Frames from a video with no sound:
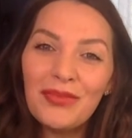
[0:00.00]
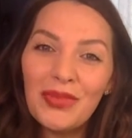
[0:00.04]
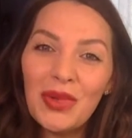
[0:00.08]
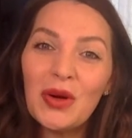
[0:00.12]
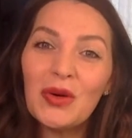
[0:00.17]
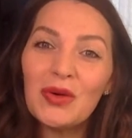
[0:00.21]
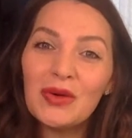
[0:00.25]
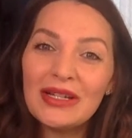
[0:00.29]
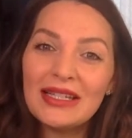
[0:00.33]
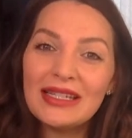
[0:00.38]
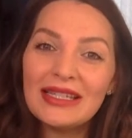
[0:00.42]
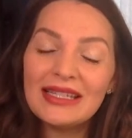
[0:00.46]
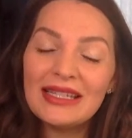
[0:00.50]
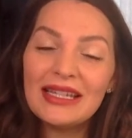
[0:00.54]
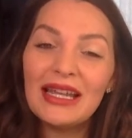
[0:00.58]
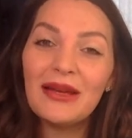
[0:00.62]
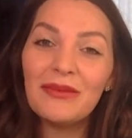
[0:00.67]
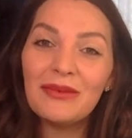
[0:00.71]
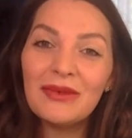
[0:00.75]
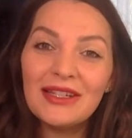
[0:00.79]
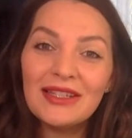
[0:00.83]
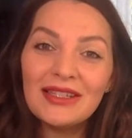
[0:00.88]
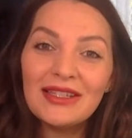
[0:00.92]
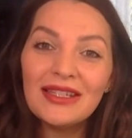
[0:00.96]
bonus
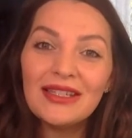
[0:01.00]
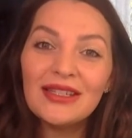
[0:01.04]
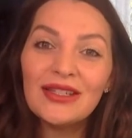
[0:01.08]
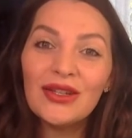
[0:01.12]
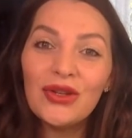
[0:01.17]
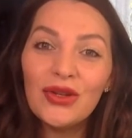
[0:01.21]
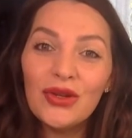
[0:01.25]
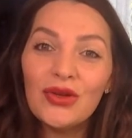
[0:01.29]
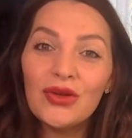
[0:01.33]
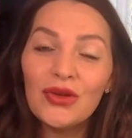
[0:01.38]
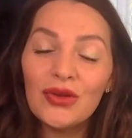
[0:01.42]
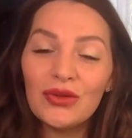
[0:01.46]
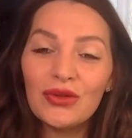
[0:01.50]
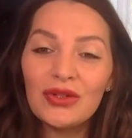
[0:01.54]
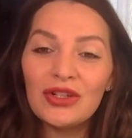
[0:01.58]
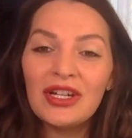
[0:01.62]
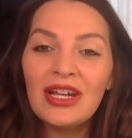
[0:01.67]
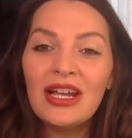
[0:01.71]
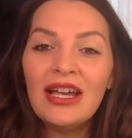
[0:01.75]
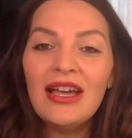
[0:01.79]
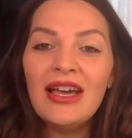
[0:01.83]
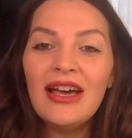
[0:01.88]
tip. This is huge.